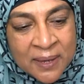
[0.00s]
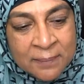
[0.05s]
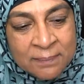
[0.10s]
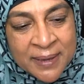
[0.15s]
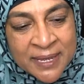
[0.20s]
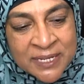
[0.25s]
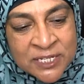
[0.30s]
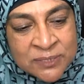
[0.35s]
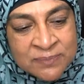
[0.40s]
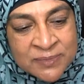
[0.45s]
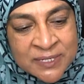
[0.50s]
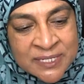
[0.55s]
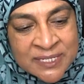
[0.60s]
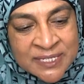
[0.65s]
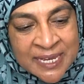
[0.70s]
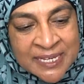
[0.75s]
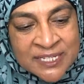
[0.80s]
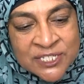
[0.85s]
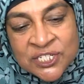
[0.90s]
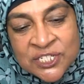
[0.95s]
Benjamin
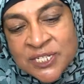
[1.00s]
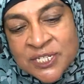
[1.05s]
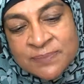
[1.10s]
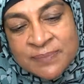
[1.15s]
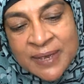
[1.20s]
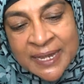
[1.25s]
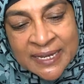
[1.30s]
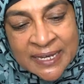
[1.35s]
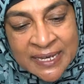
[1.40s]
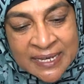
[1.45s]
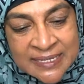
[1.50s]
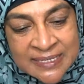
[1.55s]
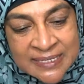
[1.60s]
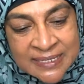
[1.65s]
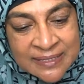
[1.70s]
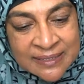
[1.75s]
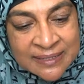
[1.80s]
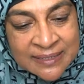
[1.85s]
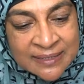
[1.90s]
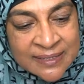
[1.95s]
says, she's my
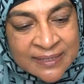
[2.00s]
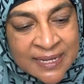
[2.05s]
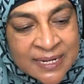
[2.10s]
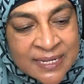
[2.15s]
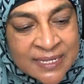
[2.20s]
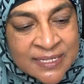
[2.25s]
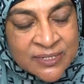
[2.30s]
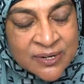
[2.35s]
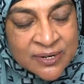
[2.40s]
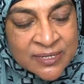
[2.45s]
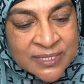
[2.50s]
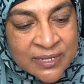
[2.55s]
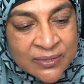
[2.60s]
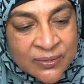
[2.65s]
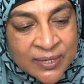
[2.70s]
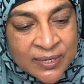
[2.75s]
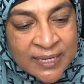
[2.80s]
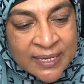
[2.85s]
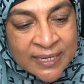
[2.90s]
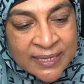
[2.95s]
cousin. Then he starts
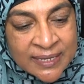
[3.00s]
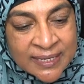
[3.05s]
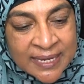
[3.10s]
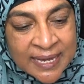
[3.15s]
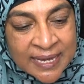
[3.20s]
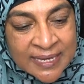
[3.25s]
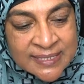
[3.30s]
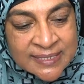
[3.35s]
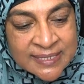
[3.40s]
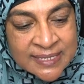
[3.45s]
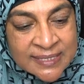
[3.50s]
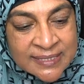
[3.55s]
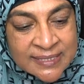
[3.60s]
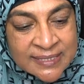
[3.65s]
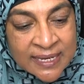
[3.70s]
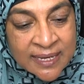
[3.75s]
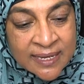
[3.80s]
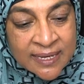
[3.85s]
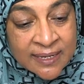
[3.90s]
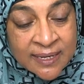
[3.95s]
looking in the cases.
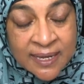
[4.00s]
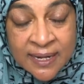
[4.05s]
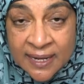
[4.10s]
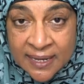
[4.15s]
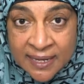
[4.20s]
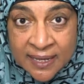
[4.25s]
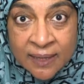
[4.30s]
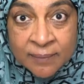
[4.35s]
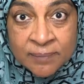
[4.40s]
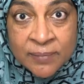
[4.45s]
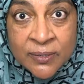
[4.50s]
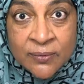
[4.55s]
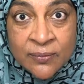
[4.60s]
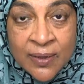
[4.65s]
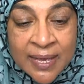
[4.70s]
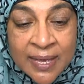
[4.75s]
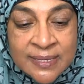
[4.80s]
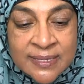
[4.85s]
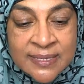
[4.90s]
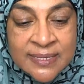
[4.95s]
Can I help you?
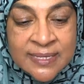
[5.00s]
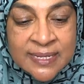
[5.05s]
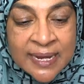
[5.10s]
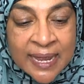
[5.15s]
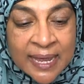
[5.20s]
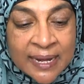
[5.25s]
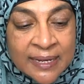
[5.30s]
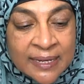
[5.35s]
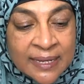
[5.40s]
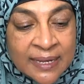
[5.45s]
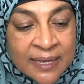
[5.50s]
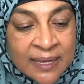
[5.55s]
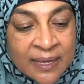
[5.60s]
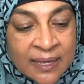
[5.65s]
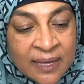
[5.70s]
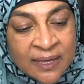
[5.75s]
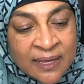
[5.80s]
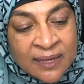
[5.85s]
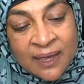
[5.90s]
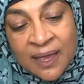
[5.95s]
Asks Natalie.
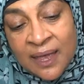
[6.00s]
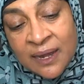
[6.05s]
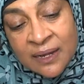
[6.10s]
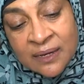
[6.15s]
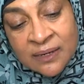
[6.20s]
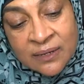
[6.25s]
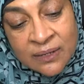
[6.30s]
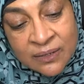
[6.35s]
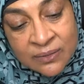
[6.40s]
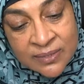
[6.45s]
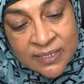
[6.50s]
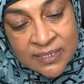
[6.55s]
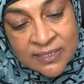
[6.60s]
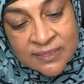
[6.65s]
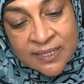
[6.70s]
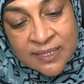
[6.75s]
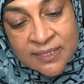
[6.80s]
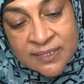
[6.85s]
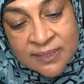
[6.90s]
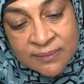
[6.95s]
I don't know, he
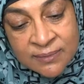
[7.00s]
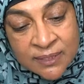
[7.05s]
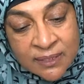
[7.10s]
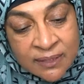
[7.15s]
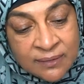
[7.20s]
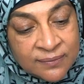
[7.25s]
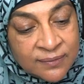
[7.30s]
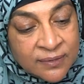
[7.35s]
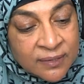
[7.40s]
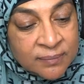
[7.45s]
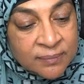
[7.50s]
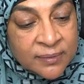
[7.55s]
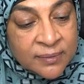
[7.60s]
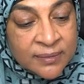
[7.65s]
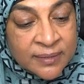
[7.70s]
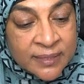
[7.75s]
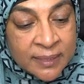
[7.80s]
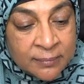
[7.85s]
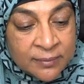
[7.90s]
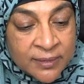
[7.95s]
says. I'm looking for a
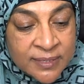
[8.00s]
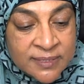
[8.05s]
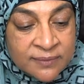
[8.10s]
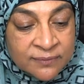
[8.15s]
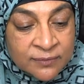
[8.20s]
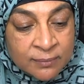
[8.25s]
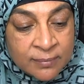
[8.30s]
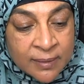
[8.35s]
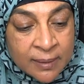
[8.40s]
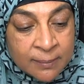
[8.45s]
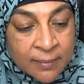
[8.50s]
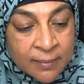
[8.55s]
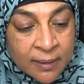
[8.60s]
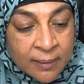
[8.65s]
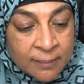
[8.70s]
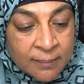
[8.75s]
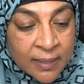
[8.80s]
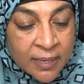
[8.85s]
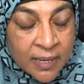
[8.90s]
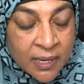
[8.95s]
birthday present for my
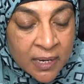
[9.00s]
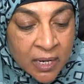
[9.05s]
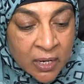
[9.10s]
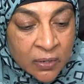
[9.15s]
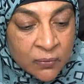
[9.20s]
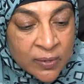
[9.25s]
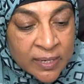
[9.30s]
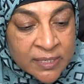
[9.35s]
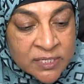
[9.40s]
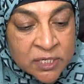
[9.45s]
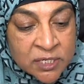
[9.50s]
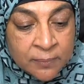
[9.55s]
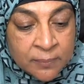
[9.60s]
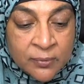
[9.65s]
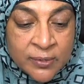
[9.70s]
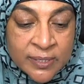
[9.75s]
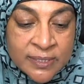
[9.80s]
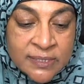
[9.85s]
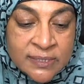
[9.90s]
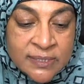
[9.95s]
mom. Rachel
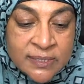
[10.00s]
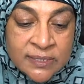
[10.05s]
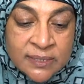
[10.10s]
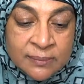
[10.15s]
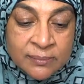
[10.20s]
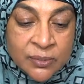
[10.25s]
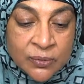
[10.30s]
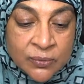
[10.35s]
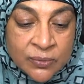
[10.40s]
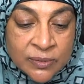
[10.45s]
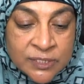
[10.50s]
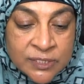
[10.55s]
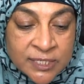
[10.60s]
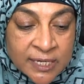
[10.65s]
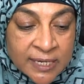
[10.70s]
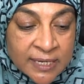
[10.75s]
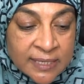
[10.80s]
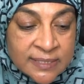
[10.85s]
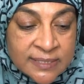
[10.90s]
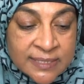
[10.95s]
points to some gold
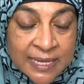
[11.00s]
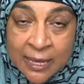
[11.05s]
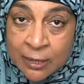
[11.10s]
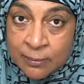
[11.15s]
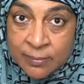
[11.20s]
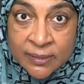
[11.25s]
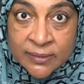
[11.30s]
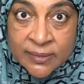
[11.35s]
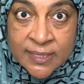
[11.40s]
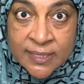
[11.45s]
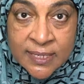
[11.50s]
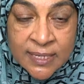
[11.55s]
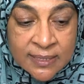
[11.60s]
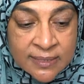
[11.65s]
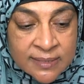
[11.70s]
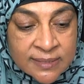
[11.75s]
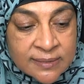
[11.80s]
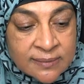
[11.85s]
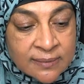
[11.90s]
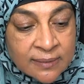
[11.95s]
chains. How about
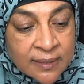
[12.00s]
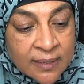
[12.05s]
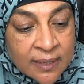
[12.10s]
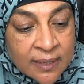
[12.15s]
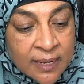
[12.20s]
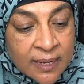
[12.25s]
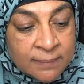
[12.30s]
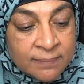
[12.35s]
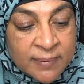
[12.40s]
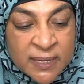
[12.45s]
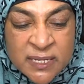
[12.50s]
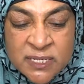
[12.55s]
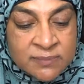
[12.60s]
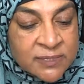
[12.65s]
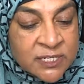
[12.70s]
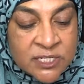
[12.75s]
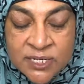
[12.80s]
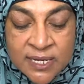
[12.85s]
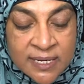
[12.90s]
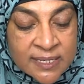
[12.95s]
these?
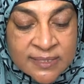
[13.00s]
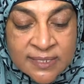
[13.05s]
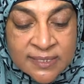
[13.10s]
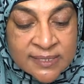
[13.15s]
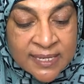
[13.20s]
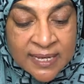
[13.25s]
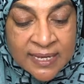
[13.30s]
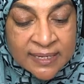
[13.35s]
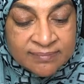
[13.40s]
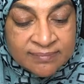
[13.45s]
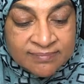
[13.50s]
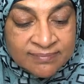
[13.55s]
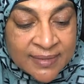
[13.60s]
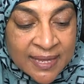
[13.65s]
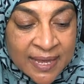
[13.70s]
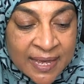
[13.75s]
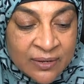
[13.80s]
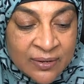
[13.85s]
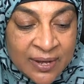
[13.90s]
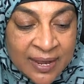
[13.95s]
Benjamin shakes his head.
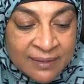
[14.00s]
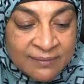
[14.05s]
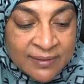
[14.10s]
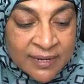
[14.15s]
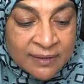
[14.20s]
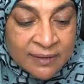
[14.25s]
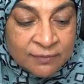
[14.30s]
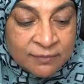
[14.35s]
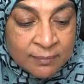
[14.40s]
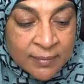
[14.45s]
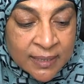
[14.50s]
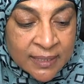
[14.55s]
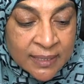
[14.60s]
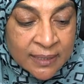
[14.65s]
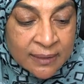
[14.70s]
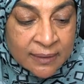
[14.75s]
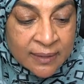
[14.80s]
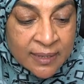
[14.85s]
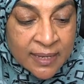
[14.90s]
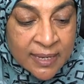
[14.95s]
I don't have enough
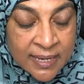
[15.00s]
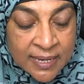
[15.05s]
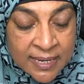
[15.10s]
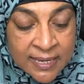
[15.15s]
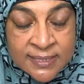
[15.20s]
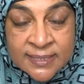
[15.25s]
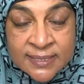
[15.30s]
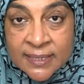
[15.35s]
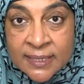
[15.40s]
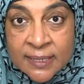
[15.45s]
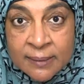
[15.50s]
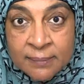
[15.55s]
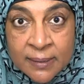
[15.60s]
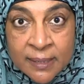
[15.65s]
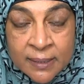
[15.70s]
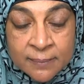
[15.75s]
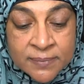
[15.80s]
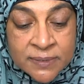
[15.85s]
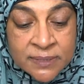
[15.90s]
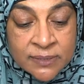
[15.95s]
money. Is it
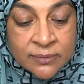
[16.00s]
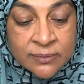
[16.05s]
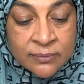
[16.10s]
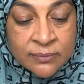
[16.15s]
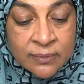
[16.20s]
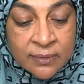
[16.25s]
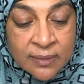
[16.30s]
coming up soon?